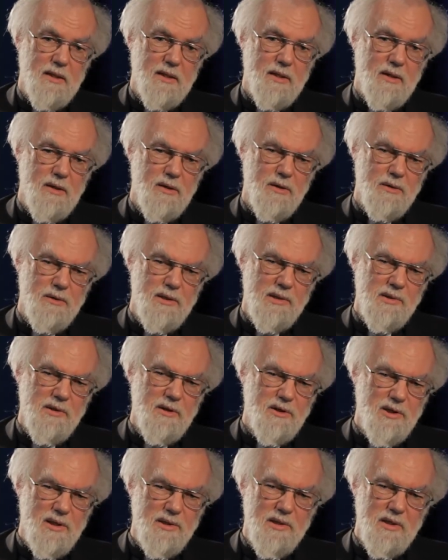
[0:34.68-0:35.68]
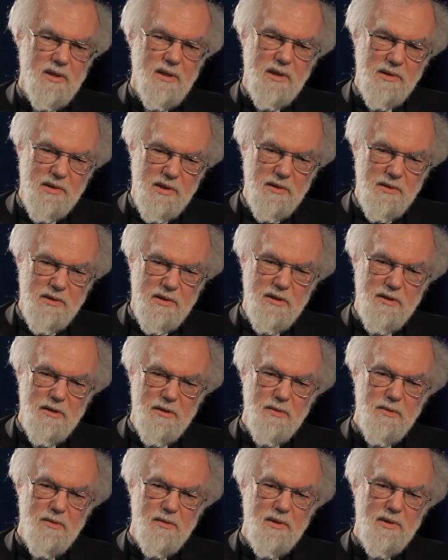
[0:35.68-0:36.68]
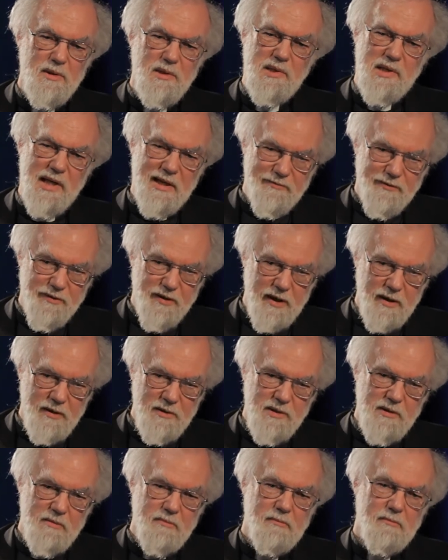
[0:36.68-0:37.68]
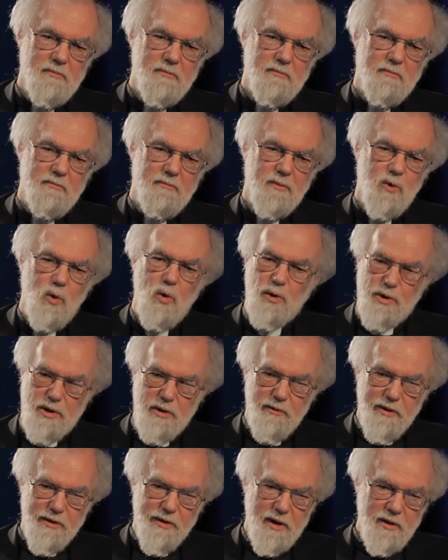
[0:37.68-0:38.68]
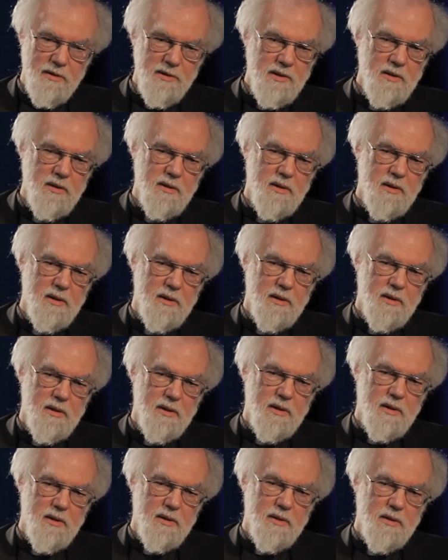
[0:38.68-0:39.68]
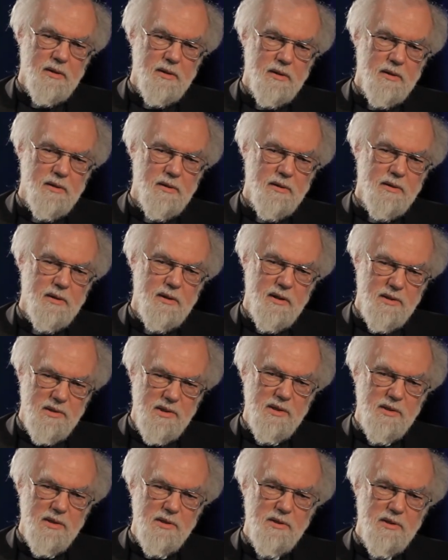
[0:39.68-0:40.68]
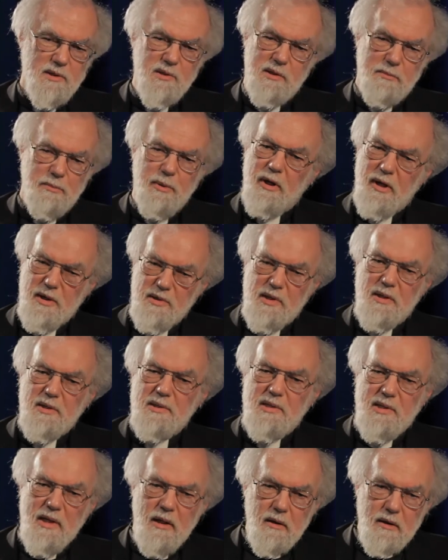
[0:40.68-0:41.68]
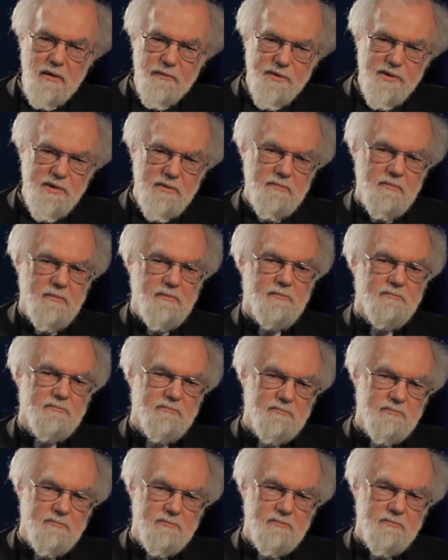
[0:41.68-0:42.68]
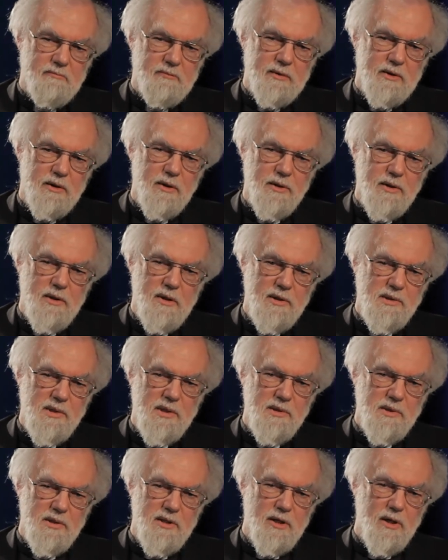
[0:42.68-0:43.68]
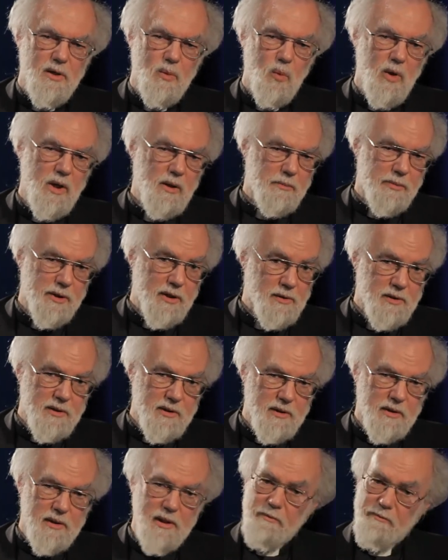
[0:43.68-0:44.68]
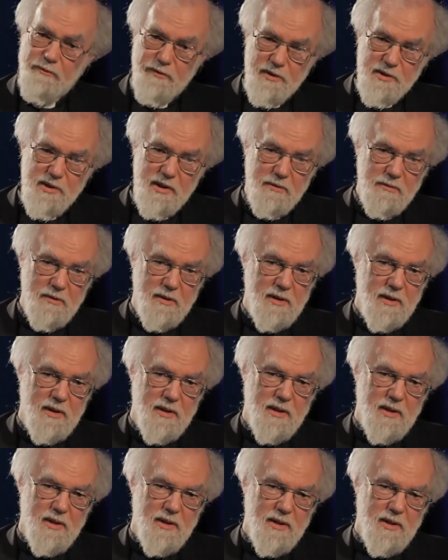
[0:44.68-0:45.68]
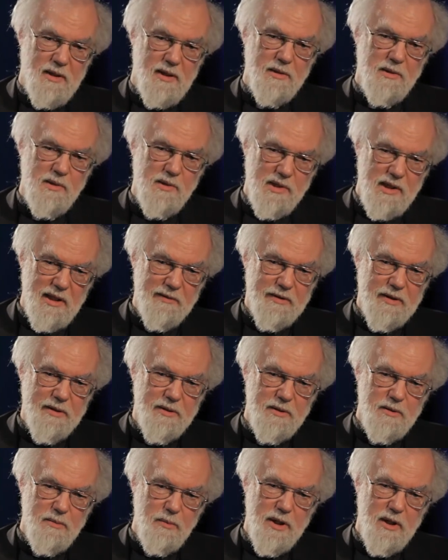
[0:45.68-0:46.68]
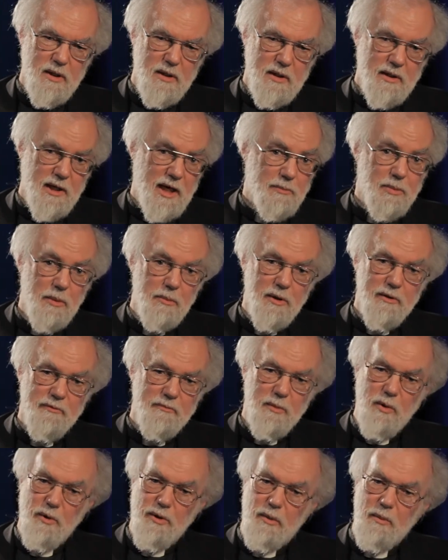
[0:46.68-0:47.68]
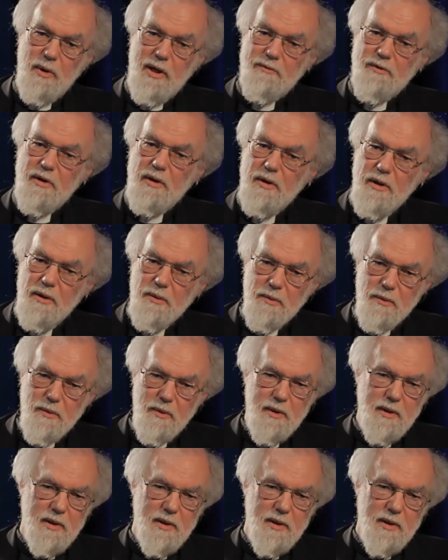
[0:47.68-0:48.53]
God doesn't just ask us to do safe things, ordinary things. God asks us to surprise ourselves. God asks us to go well beyond our comfort zone and discover that we are capable of more than we ever knew,